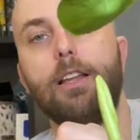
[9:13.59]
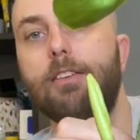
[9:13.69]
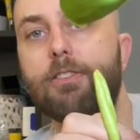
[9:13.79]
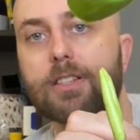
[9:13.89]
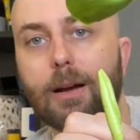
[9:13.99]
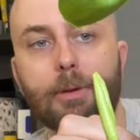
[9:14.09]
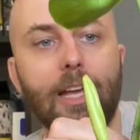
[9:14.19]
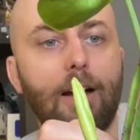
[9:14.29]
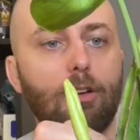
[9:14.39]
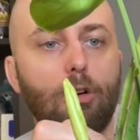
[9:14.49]
leaf is coming
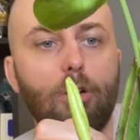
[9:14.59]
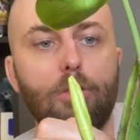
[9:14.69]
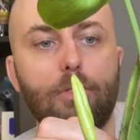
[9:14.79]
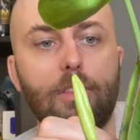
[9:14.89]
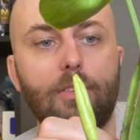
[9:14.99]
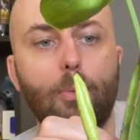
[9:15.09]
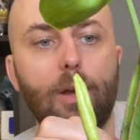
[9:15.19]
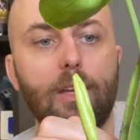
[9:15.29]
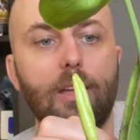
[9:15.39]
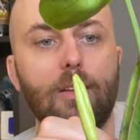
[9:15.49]
out of this
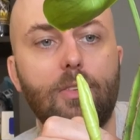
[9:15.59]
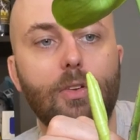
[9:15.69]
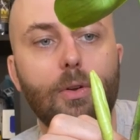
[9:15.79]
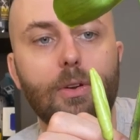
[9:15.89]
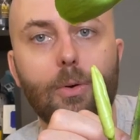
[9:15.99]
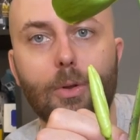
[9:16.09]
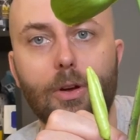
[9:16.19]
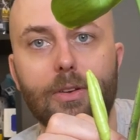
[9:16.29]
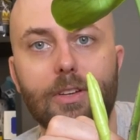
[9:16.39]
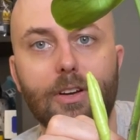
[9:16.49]
one here too,
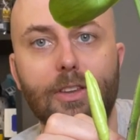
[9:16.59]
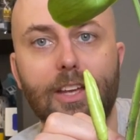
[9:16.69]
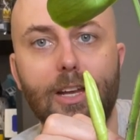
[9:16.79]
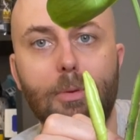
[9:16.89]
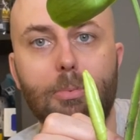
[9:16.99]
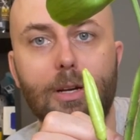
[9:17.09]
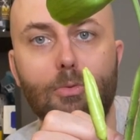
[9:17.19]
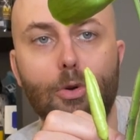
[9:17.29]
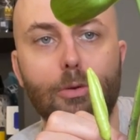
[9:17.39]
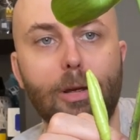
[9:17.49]
although, you know, they're going to be pretty
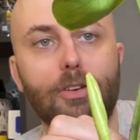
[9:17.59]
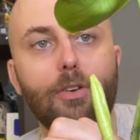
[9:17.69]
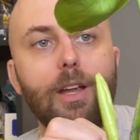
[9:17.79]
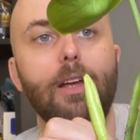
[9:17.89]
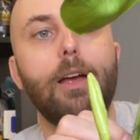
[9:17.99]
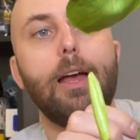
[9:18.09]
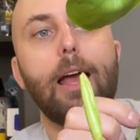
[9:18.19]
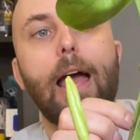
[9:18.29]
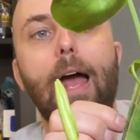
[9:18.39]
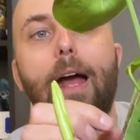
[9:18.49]
rudimentary.
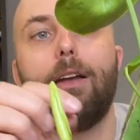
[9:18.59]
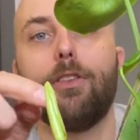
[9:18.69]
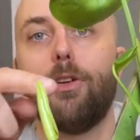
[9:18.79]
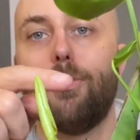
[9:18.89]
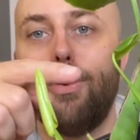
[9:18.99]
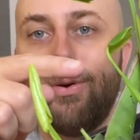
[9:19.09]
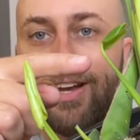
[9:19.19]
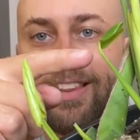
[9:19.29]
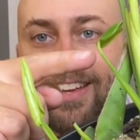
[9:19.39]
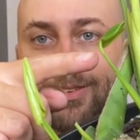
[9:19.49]
And the
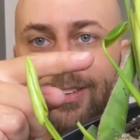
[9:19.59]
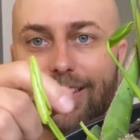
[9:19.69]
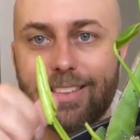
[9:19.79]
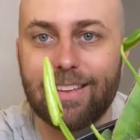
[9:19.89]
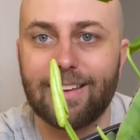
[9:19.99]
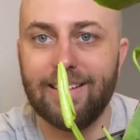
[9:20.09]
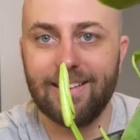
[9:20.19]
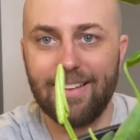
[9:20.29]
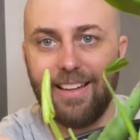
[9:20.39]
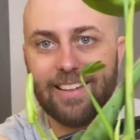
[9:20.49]
really interesting thing
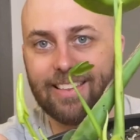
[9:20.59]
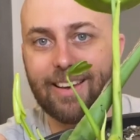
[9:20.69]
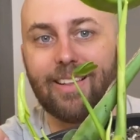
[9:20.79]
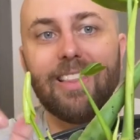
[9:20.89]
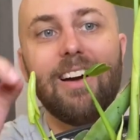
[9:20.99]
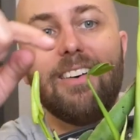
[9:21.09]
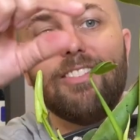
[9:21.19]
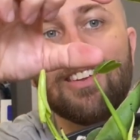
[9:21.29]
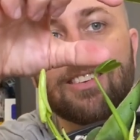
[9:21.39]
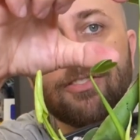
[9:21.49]
that I love
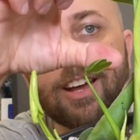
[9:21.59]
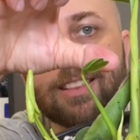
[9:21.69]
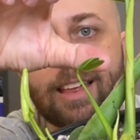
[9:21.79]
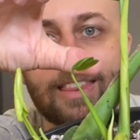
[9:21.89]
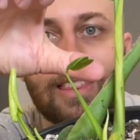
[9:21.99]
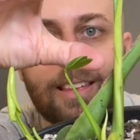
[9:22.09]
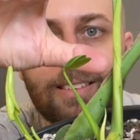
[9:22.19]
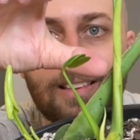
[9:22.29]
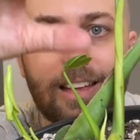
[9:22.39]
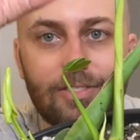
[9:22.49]
is the fact that
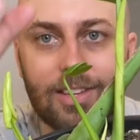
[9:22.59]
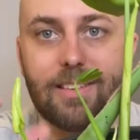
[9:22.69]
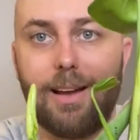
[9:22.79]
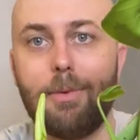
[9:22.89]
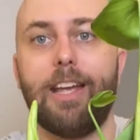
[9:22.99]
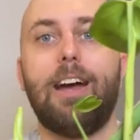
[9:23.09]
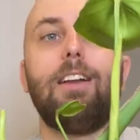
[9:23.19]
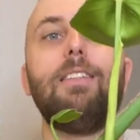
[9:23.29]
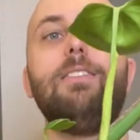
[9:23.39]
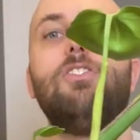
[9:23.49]
this leaf that's coming out
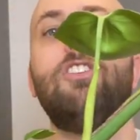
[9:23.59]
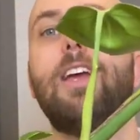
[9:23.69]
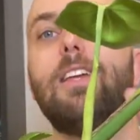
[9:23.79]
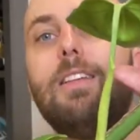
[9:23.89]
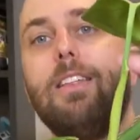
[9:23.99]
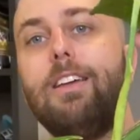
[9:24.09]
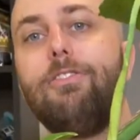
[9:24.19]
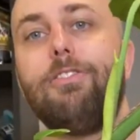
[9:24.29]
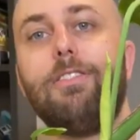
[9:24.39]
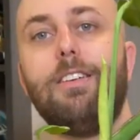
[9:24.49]
of this janky
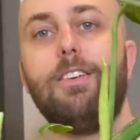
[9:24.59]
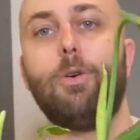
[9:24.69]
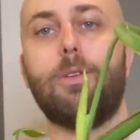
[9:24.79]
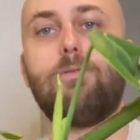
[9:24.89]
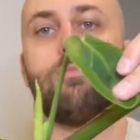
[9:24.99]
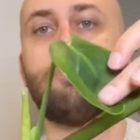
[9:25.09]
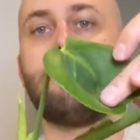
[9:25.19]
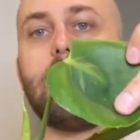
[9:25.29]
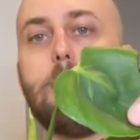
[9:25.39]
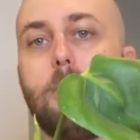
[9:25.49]
leaf or
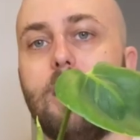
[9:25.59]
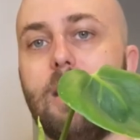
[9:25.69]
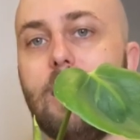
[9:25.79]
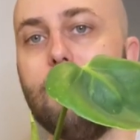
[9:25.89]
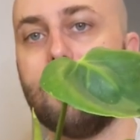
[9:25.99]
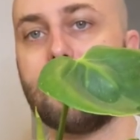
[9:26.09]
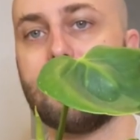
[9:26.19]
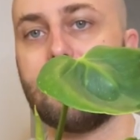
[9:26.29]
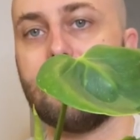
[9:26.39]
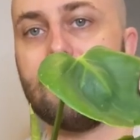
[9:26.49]
tip here, this
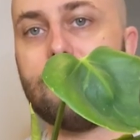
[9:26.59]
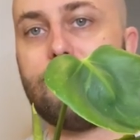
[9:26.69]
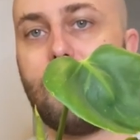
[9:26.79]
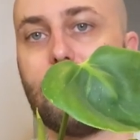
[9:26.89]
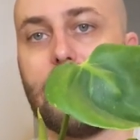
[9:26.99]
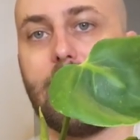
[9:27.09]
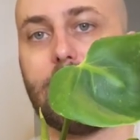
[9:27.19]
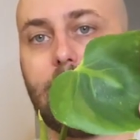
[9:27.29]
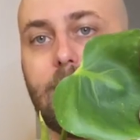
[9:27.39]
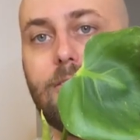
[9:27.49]
is a fugly
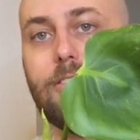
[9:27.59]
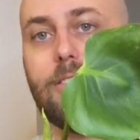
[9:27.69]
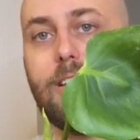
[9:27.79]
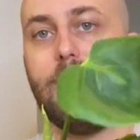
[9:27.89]
as leaf,